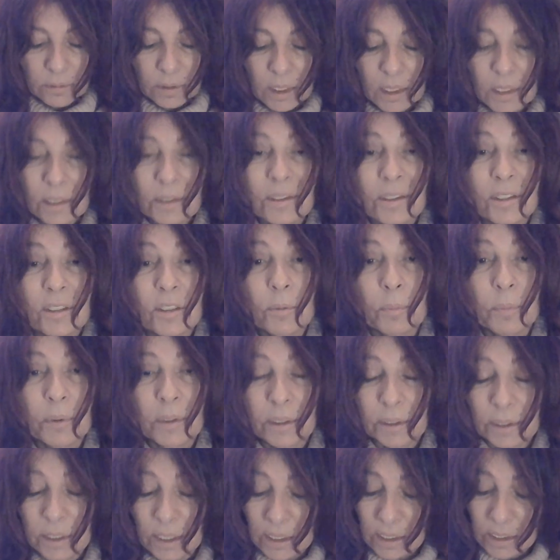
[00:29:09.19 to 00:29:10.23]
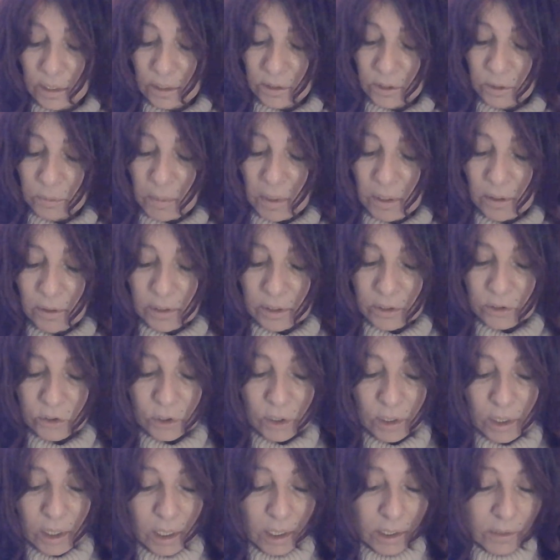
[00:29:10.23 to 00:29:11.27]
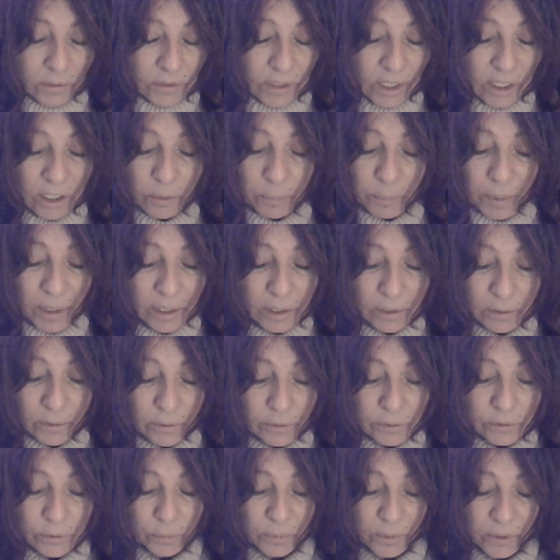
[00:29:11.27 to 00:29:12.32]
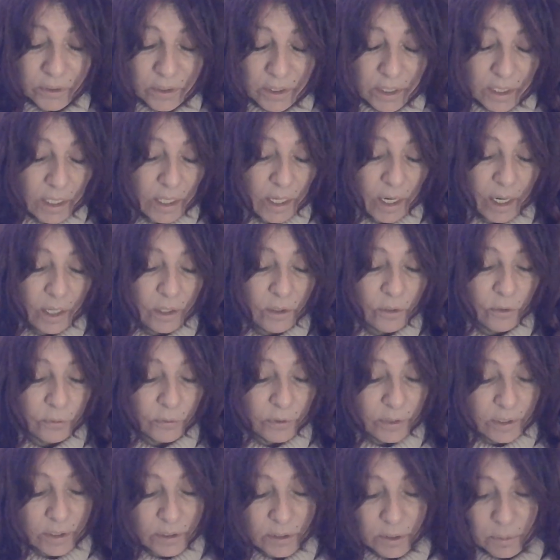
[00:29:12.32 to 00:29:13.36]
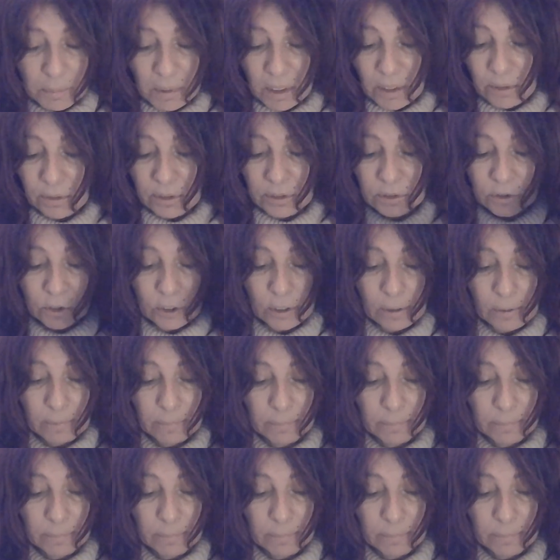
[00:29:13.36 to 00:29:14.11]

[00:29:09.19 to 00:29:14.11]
Okay, stability. It's marriage. Ten of Pentacles with the Hierophant is marriage.